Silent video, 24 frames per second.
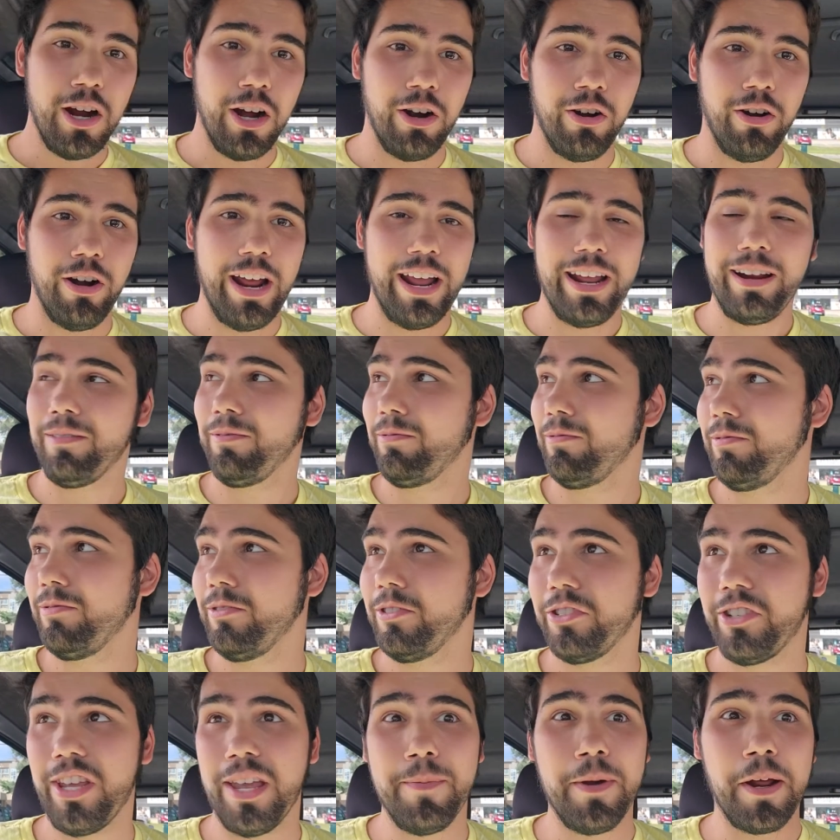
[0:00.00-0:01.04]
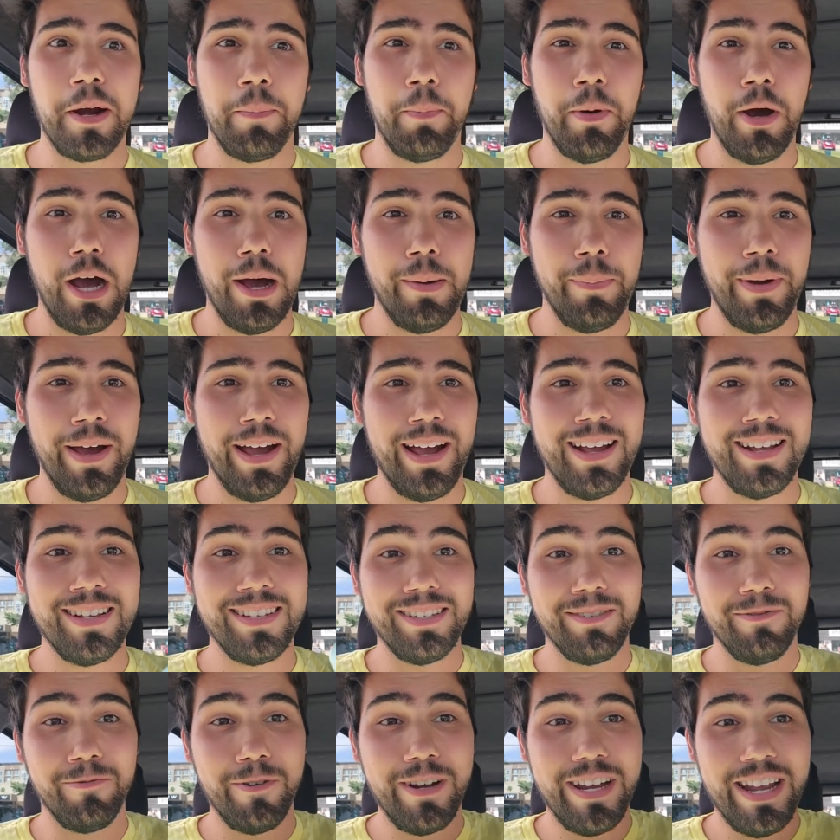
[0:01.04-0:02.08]
All right, just came out of
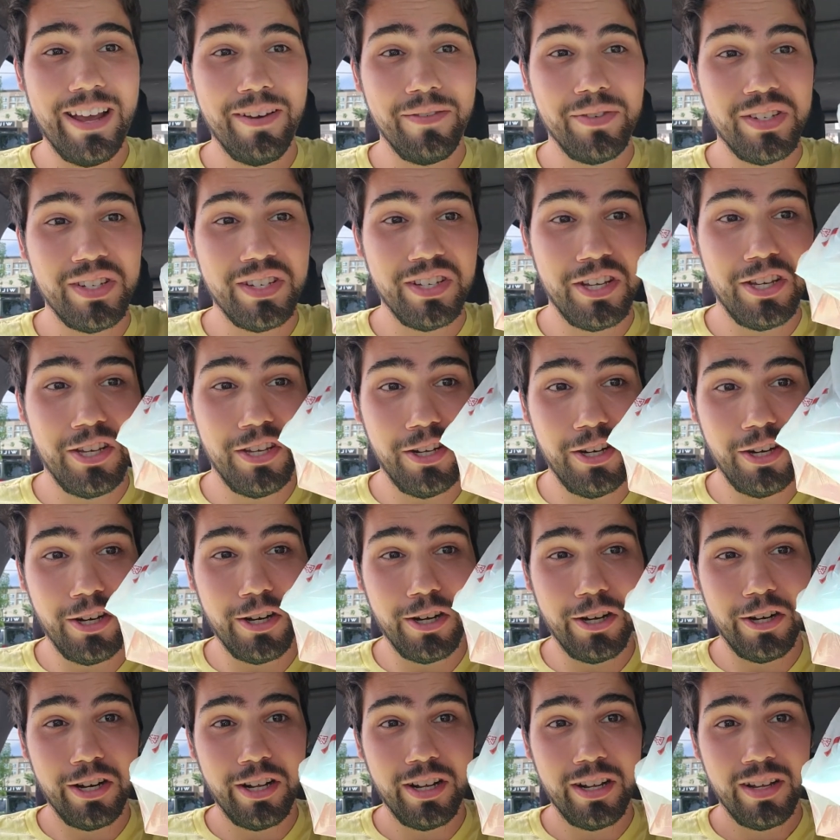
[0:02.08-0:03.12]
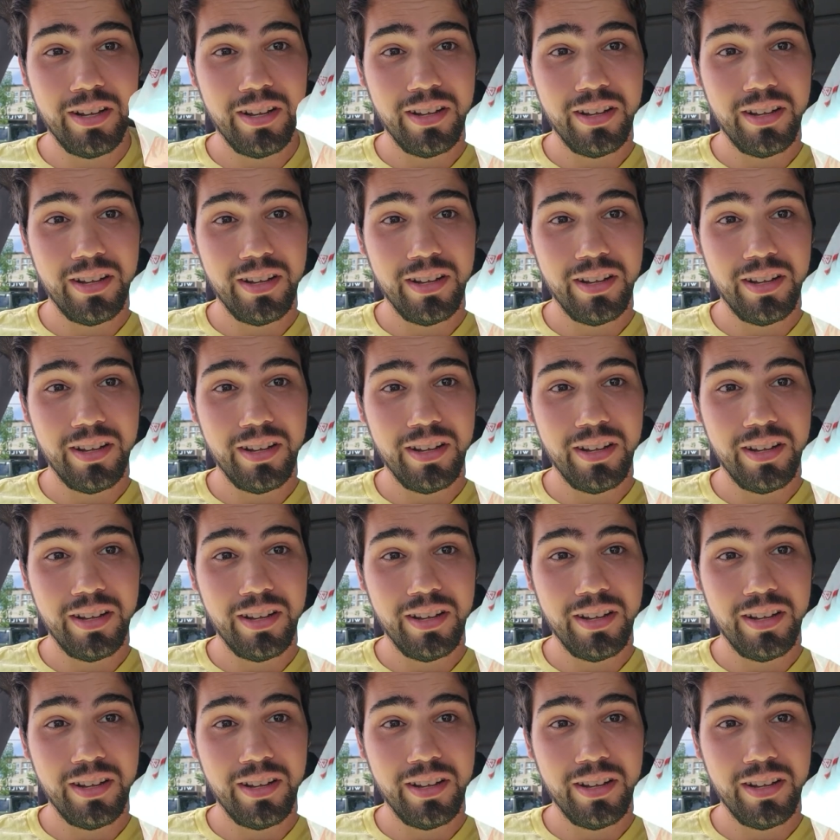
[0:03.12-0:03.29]
Popeyes and we have secured